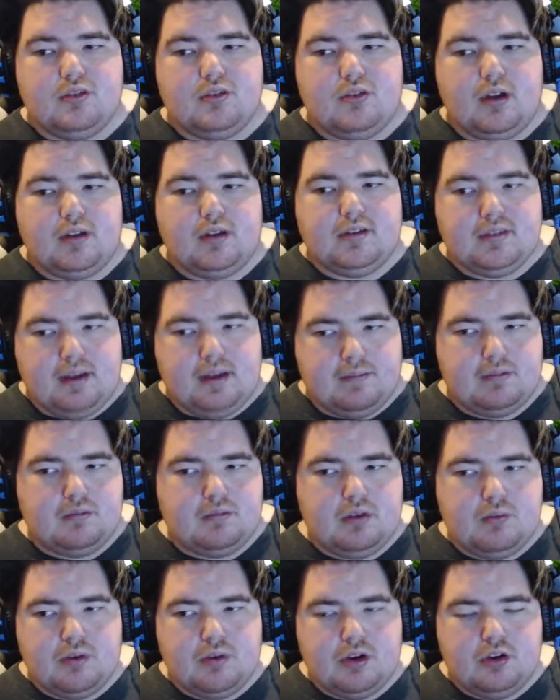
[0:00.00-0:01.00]
I definitely
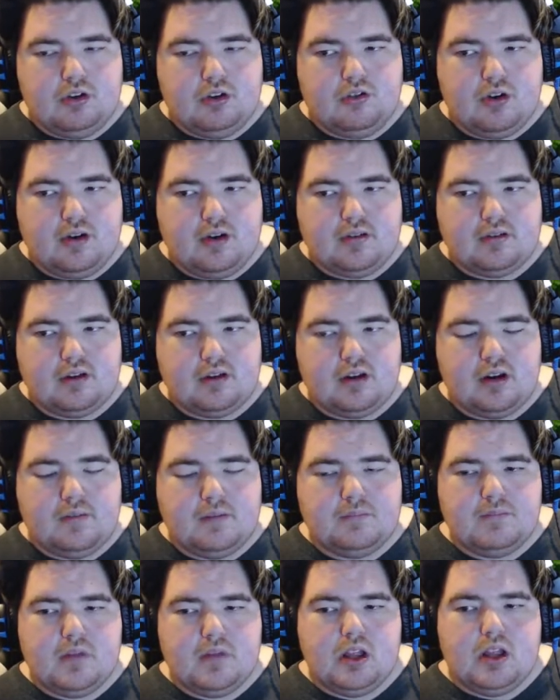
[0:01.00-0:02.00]
wanted to try to start it.
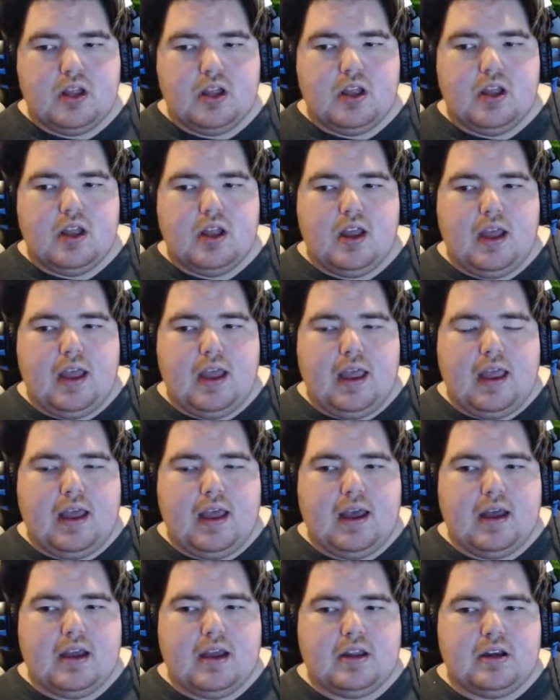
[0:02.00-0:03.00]

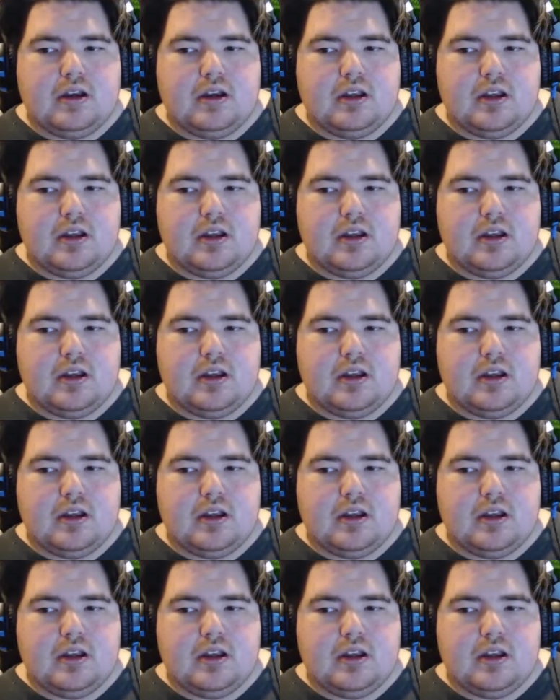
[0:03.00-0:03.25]
And